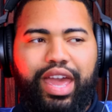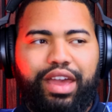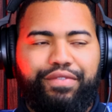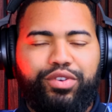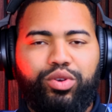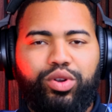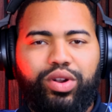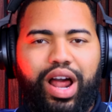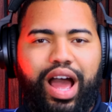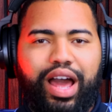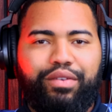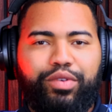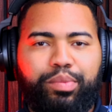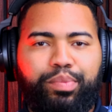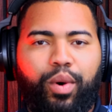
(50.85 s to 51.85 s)
If you do
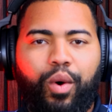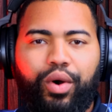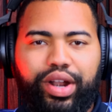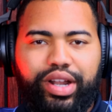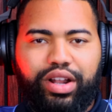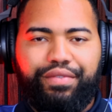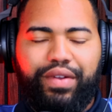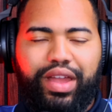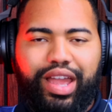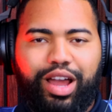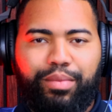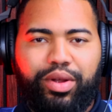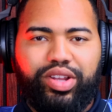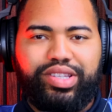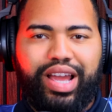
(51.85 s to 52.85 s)
not report enough
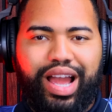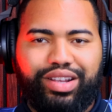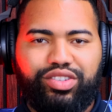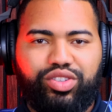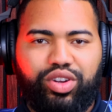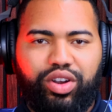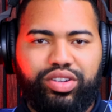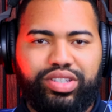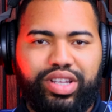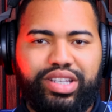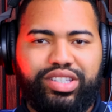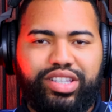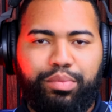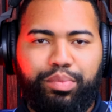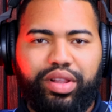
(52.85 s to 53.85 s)
income on your tax returns,
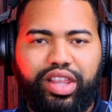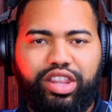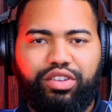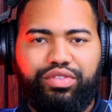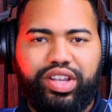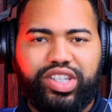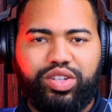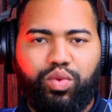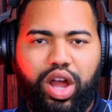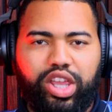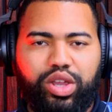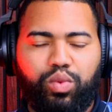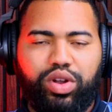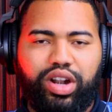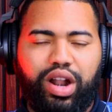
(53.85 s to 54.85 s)
is typically the reason why
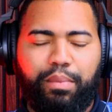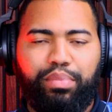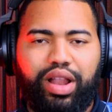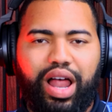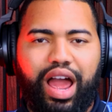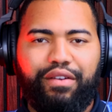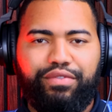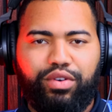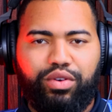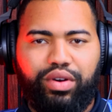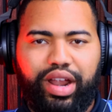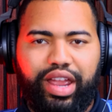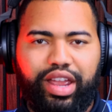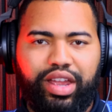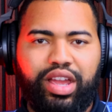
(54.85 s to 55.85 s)
you wouldn't apply
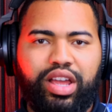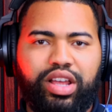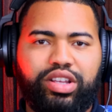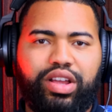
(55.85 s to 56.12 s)
for a